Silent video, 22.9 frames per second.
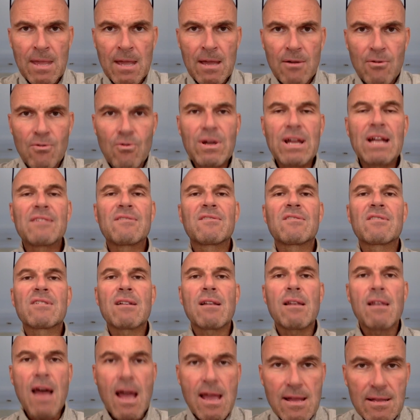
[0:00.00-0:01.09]
who gets
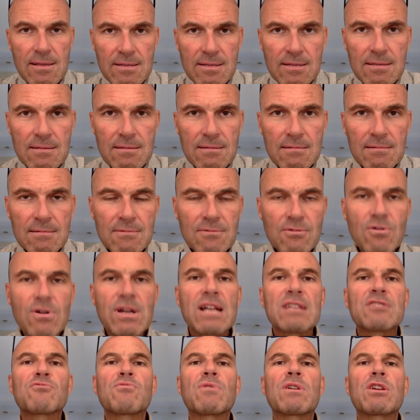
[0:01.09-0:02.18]
clients, who
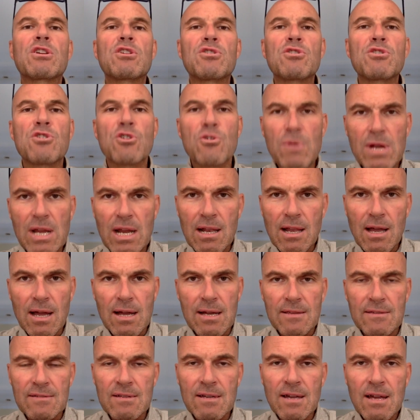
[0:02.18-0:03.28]
gets recurring
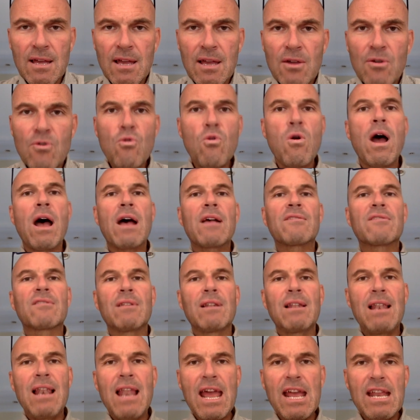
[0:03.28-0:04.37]
clients, who has a
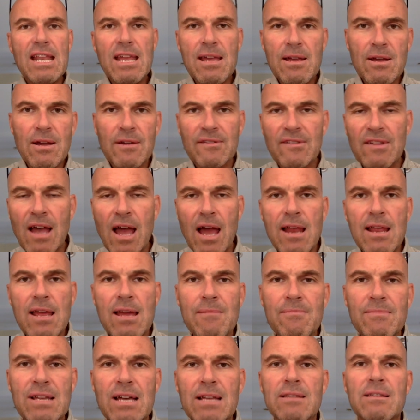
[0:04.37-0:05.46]
lady aside
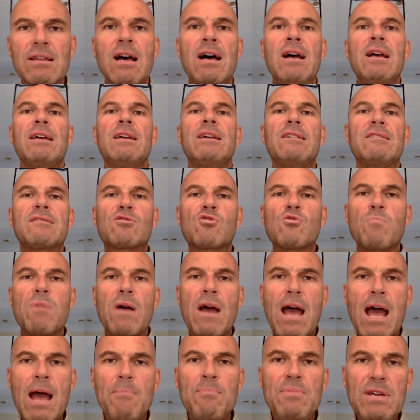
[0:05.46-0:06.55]
him that is super
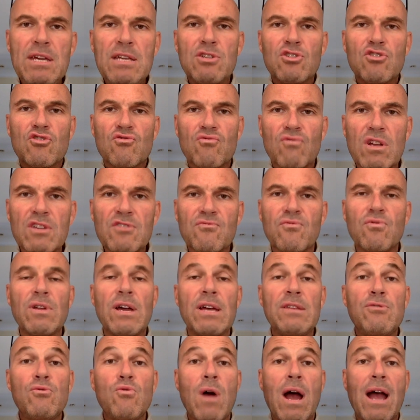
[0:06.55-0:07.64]
happy, trustful,
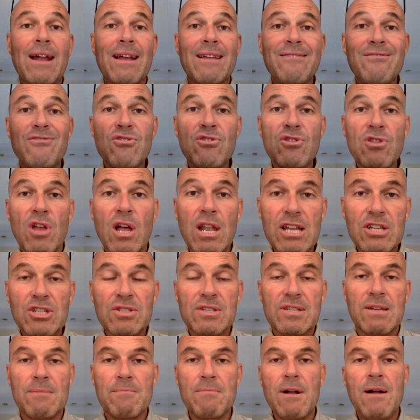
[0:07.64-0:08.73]
and who
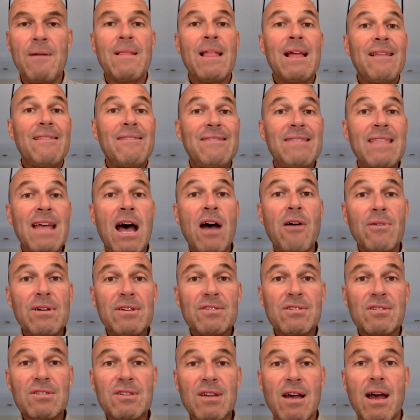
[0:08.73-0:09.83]
acknowledges him, now is
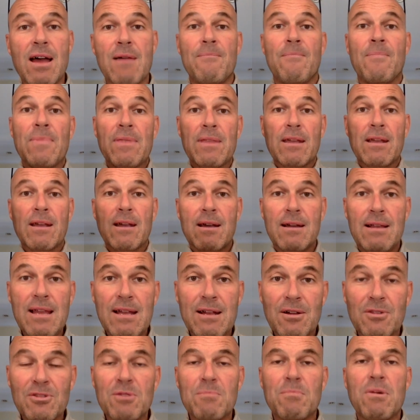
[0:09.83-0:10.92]
the time. Click
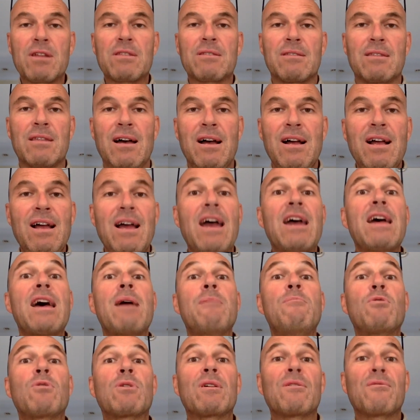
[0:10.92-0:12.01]
on the button, and
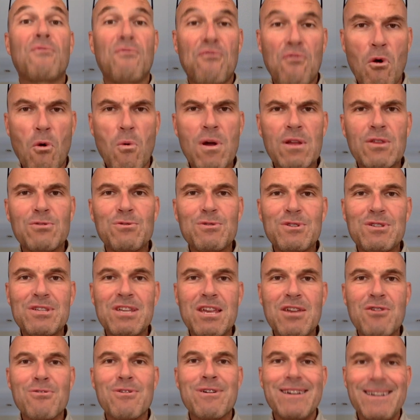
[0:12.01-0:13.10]
I'm looking forward to see
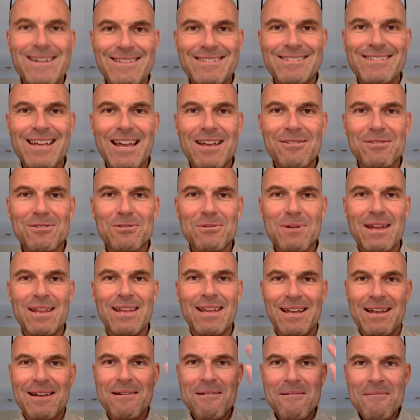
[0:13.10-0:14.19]
you inside the
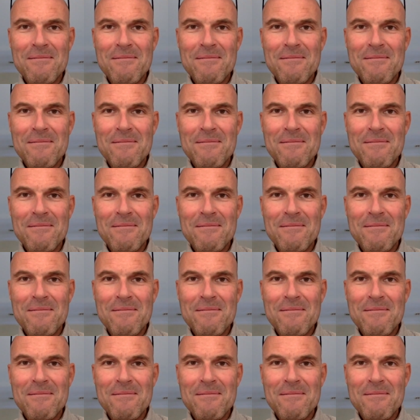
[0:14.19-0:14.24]
training.